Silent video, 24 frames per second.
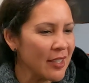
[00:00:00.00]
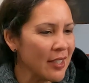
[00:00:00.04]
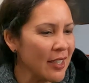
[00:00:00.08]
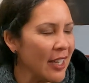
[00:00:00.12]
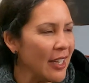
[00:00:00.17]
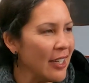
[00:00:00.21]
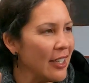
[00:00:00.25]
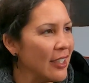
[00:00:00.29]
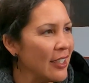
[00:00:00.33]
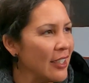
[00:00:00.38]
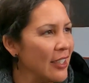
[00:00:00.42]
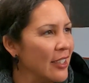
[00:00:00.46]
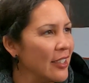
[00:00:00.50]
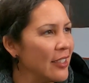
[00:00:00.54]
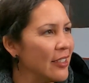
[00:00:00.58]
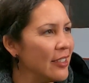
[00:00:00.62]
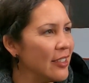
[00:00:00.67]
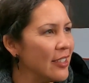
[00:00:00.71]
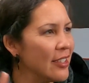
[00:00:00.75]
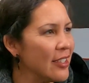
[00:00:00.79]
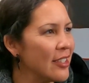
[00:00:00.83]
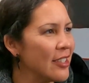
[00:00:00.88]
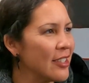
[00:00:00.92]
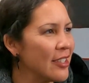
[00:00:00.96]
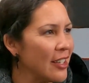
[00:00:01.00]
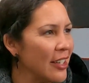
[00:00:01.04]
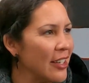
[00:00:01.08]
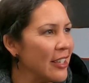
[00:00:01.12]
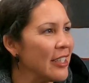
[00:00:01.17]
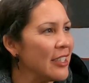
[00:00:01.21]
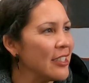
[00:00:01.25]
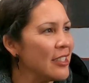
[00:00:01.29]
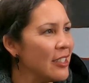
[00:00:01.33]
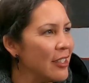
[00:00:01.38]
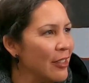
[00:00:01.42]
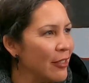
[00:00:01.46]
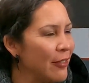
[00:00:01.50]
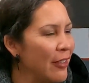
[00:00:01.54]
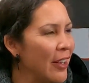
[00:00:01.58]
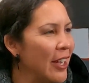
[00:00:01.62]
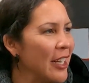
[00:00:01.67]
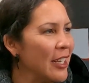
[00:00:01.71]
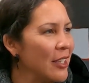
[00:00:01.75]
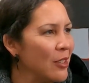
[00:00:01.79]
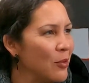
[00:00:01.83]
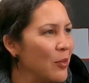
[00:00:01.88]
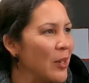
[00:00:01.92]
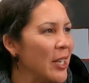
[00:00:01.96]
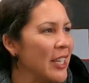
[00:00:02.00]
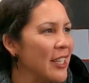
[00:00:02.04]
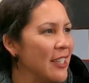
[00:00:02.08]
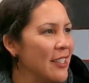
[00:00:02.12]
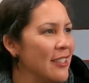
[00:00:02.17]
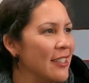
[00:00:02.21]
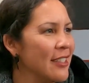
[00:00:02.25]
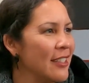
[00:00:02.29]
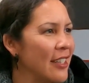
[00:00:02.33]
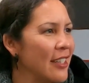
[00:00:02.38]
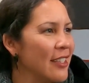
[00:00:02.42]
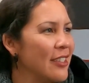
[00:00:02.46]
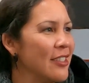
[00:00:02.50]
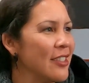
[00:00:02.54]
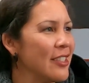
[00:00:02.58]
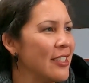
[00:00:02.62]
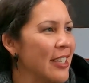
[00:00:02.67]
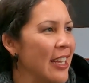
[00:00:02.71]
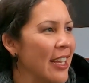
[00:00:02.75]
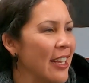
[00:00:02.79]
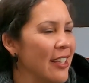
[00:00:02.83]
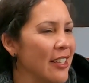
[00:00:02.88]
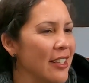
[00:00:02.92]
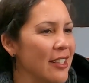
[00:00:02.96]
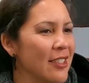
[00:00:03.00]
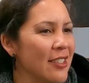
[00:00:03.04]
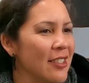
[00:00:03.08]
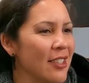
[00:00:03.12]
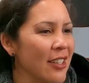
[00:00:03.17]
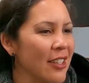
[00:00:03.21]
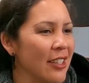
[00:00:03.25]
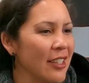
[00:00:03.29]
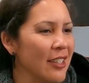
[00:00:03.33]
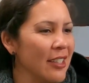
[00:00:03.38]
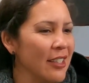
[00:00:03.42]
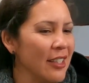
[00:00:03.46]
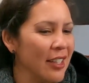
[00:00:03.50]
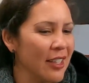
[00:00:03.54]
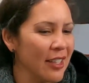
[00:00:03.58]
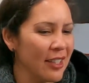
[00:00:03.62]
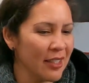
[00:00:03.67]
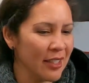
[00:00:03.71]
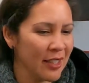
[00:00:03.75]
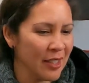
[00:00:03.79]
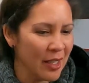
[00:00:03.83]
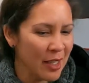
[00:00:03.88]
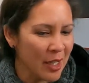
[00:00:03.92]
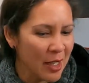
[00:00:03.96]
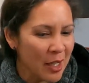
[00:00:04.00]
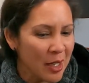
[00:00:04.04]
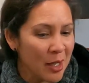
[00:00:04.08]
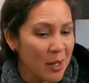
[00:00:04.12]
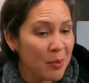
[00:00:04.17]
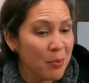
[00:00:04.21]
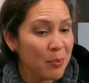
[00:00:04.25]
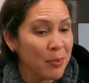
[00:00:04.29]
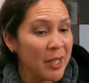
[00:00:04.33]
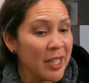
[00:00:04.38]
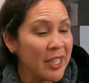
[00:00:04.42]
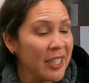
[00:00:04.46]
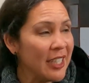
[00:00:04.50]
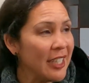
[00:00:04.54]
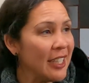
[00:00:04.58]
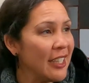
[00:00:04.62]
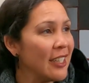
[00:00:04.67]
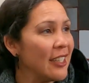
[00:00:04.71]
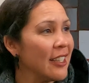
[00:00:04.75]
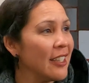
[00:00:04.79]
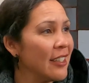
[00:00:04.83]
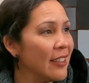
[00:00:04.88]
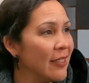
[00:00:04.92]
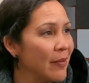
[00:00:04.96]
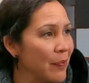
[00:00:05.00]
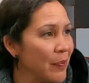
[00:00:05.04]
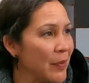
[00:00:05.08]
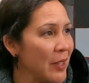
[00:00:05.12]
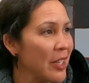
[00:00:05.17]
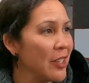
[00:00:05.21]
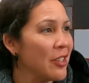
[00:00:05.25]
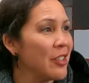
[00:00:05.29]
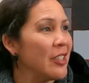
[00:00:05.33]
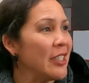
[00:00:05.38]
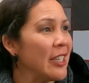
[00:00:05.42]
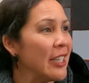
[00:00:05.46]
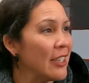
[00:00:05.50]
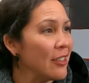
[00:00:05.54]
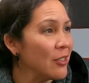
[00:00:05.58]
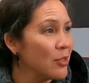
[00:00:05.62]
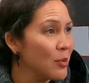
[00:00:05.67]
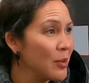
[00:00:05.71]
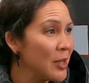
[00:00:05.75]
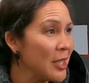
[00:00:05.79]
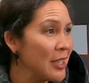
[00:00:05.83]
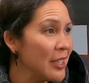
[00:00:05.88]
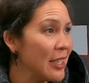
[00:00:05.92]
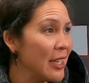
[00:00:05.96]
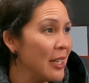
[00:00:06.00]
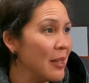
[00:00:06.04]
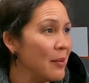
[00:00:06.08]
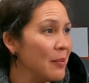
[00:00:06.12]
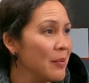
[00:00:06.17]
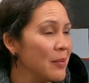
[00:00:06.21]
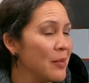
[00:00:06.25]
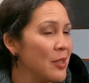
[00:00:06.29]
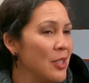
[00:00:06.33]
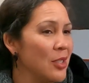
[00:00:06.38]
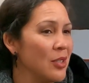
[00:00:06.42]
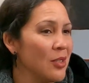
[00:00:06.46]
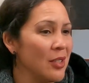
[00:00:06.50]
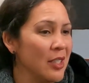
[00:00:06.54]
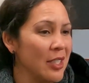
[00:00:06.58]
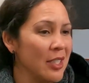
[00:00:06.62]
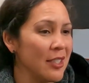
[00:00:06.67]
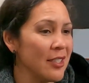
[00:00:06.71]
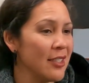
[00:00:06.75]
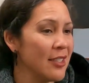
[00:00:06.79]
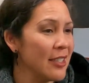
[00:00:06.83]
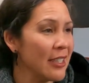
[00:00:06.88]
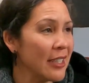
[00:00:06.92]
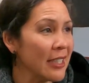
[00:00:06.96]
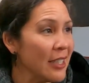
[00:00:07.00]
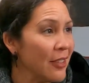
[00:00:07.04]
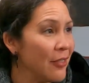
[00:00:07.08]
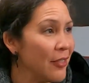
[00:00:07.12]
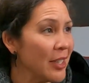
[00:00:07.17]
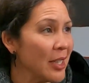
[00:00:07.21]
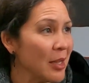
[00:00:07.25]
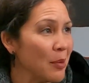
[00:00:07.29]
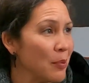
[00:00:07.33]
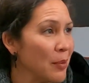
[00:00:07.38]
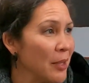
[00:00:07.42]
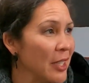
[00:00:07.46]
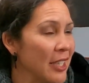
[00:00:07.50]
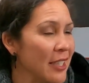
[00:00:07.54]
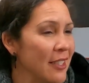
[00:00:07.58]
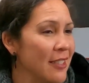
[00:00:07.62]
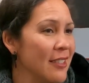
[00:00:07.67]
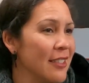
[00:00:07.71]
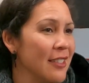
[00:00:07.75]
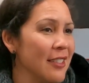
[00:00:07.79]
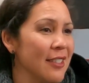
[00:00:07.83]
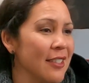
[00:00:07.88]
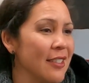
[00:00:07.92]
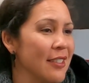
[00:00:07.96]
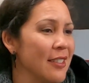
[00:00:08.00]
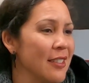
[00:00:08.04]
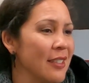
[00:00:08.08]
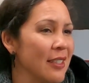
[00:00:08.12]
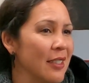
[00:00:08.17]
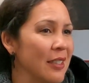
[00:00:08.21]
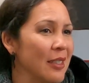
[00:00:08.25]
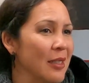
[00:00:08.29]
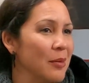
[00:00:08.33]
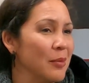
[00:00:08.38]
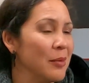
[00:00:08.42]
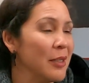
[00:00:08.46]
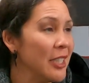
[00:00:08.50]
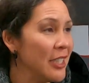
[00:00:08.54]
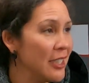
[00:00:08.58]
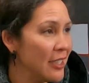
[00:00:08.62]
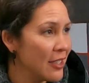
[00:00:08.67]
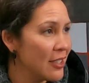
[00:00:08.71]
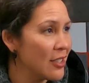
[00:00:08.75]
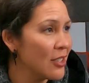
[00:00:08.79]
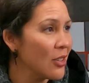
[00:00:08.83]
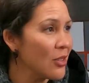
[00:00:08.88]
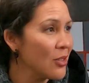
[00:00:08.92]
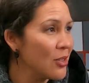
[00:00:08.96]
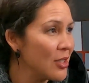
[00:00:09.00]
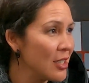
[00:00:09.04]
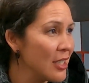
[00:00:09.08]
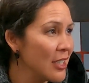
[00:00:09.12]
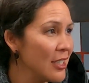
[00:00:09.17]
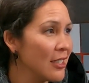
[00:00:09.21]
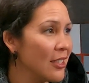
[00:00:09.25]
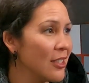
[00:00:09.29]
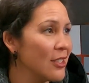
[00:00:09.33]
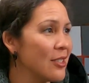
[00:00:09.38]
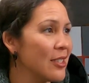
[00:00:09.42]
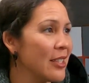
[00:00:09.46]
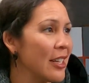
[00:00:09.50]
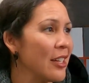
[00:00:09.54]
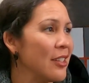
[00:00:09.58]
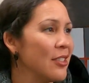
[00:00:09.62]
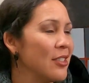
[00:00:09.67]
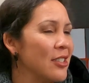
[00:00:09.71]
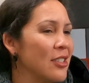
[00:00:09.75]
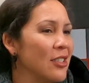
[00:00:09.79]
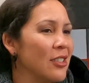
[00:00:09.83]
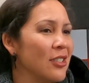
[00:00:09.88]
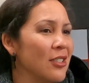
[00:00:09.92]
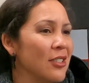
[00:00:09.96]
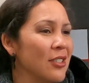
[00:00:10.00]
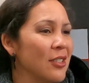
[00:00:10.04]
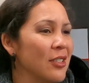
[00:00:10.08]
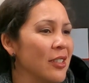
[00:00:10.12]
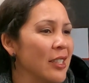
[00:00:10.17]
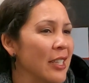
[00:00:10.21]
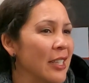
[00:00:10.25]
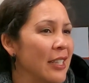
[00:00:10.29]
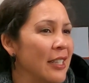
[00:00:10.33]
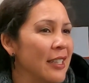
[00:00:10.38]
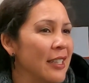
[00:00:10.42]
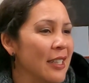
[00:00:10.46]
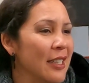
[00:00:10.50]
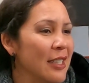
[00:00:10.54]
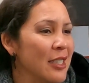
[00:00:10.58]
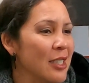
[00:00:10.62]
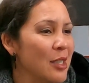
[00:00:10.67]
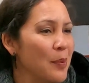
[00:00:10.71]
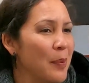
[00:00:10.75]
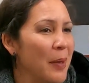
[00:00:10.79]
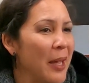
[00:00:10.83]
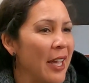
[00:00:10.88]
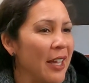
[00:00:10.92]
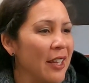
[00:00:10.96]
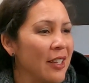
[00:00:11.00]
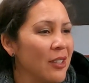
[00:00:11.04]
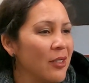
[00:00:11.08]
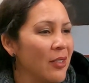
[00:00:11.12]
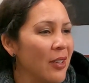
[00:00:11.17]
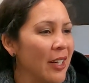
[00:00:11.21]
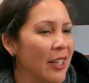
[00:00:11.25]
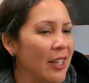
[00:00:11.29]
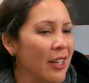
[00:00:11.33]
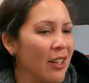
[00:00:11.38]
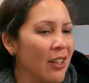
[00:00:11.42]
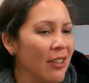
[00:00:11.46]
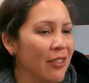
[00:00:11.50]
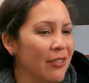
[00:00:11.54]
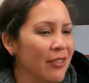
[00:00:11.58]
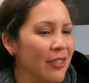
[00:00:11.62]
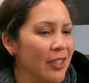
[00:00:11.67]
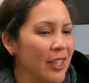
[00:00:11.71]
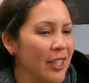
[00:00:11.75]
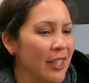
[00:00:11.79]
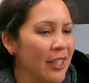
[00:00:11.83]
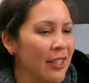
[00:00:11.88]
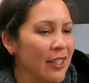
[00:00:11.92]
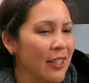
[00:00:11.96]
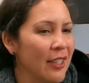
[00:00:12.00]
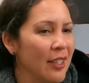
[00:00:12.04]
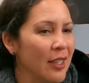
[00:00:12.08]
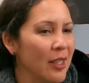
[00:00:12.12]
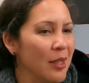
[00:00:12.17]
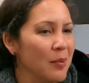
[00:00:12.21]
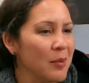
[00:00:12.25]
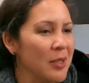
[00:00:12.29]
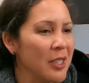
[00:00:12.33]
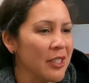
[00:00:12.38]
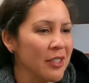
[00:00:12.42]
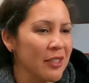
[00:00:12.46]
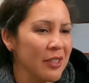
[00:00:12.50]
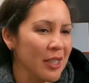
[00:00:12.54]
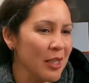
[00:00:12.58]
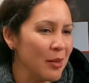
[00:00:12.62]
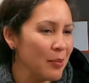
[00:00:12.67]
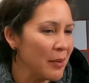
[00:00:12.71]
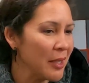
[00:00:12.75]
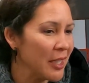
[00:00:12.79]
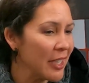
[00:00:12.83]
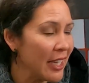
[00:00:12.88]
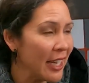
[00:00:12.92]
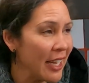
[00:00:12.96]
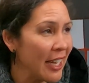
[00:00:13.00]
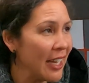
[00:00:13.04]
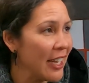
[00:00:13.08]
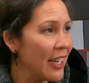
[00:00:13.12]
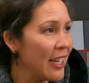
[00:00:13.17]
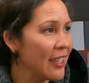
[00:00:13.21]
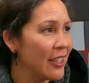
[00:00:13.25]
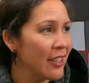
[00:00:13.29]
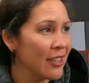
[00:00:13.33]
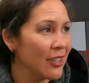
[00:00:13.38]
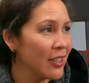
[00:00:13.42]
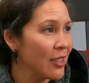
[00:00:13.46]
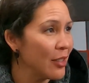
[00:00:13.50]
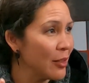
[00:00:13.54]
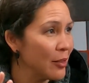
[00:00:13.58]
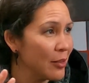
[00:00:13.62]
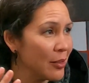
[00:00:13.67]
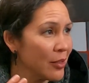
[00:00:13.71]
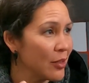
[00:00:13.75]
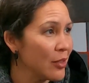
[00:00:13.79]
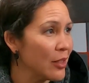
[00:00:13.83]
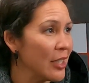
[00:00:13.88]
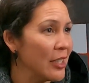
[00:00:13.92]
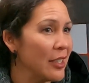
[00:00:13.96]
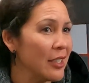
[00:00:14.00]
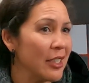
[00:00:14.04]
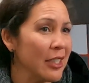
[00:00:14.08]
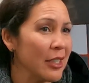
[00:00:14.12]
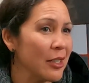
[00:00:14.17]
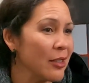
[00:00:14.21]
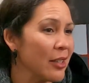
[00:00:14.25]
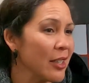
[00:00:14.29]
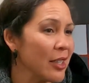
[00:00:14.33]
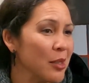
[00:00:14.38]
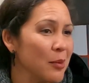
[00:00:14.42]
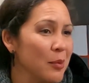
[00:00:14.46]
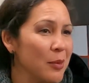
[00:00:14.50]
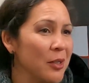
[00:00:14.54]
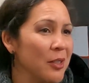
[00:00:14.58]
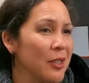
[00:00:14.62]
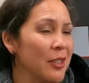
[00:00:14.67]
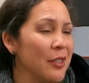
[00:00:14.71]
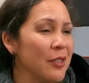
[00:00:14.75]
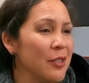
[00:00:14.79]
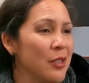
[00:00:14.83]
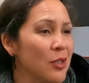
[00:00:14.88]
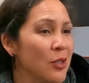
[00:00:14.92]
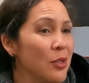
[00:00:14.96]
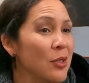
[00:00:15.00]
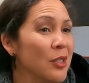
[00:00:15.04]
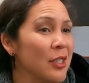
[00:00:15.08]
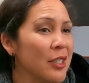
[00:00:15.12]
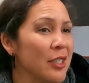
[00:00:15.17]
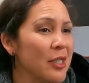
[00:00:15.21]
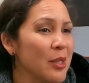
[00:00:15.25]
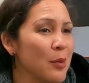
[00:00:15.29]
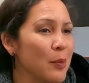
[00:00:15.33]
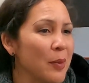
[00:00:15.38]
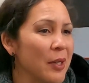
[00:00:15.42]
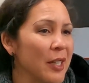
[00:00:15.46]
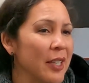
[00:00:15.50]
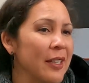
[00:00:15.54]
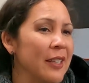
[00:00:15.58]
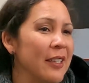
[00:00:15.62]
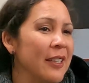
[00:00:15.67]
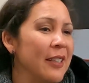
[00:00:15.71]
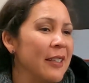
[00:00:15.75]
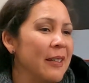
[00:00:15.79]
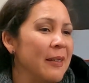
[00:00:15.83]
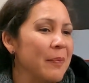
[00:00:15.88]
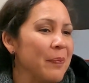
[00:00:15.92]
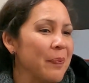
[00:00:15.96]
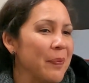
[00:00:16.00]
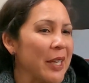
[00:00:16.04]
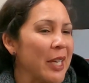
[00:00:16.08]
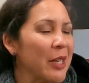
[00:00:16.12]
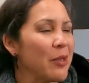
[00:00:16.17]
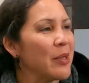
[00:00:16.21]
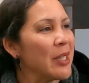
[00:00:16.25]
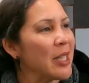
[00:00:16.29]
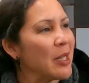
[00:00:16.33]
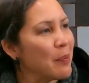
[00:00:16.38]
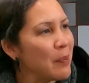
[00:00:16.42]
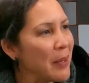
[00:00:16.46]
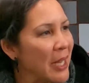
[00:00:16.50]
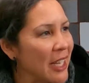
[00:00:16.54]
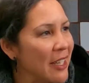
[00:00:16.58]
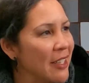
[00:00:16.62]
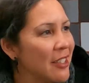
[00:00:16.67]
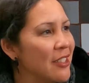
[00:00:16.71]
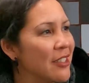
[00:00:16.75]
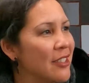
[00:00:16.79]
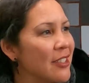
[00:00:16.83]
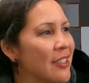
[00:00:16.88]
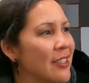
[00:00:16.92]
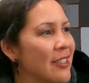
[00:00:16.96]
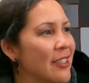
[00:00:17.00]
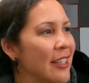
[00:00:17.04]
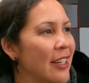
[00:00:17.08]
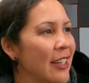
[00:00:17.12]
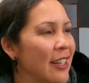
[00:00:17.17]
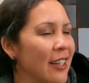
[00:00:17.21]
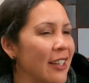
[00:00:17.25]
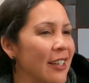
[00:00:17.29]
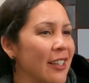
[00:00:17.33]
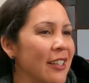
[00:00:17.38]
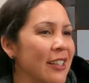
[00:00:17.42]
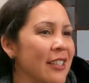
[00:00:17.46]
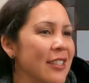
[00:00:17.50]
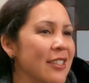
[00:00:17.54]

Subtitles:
kind of starting to find ways and understandings on bringing other natives with them to these significant places. Lyndon Sosi goes out to Japan quite often. Geraldine Begay, they're all incredible jewelers, but how do we get painters there?